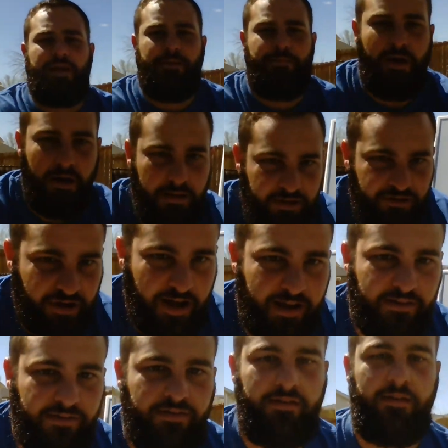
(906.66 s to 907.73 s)
I
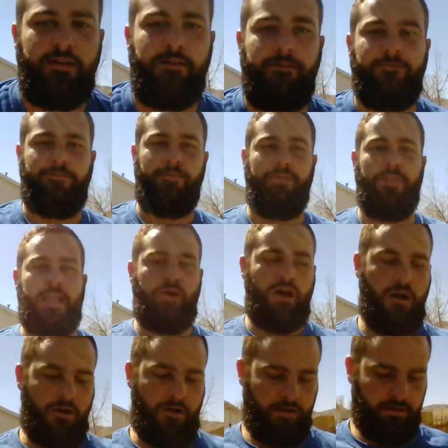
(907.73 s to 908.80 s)
apologize if they
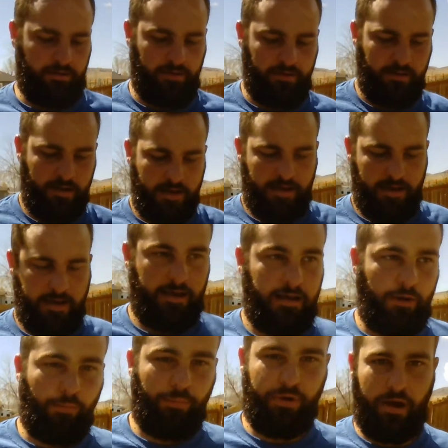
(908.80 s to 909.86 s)
aren't.
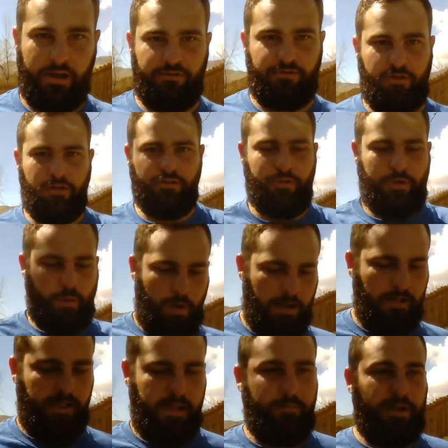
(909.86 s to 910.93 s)
But you guys are all doing
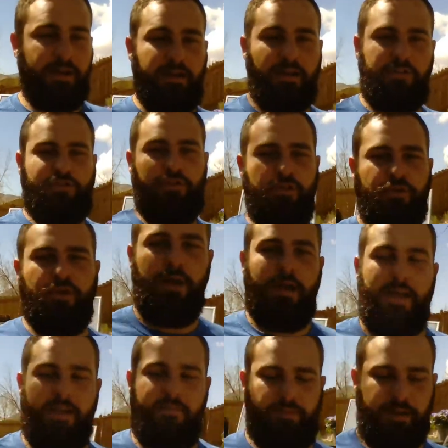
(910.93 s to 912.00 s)
well, and because you
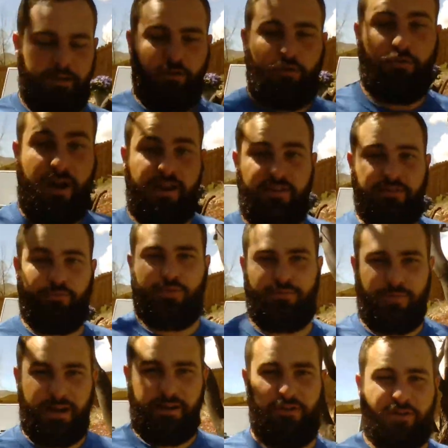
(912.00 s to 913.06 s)
have been graced with
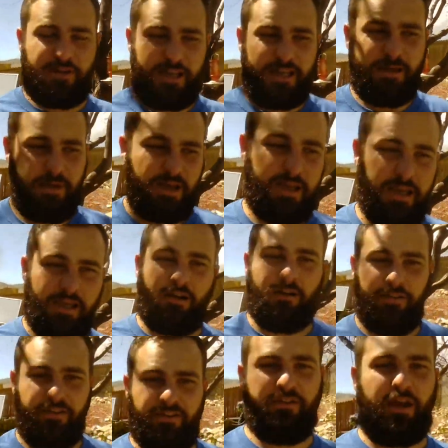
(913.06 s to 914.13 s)
my turkey making all
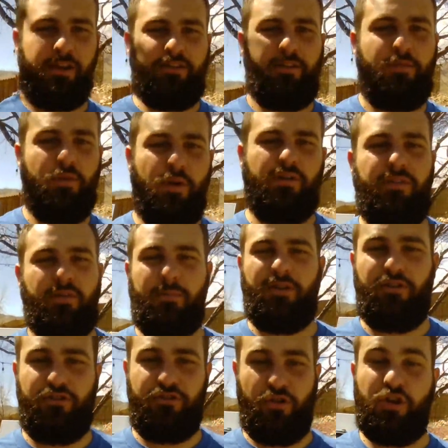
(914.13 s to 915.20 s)
this kinds of noise, I'm going to
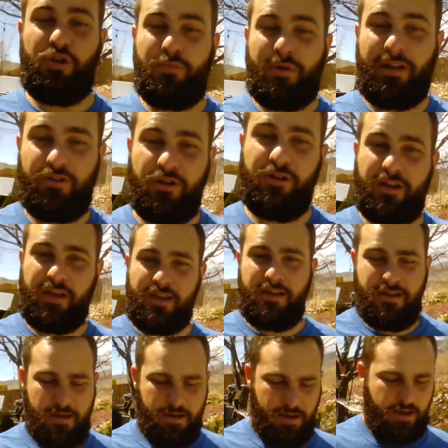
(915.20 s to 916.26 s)
show you my turkey
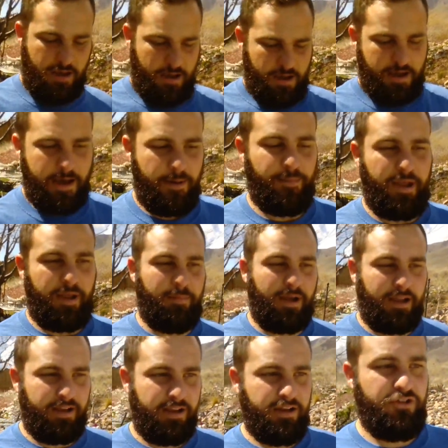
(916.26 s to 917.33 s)
and
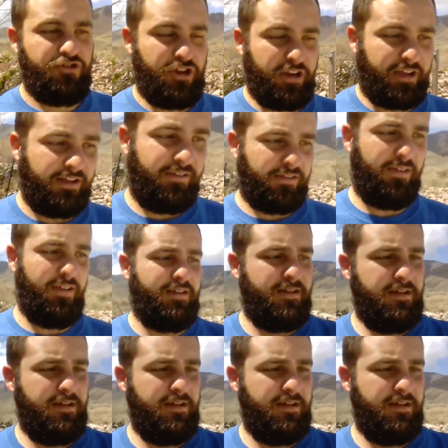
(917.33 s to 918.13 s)
my chickens.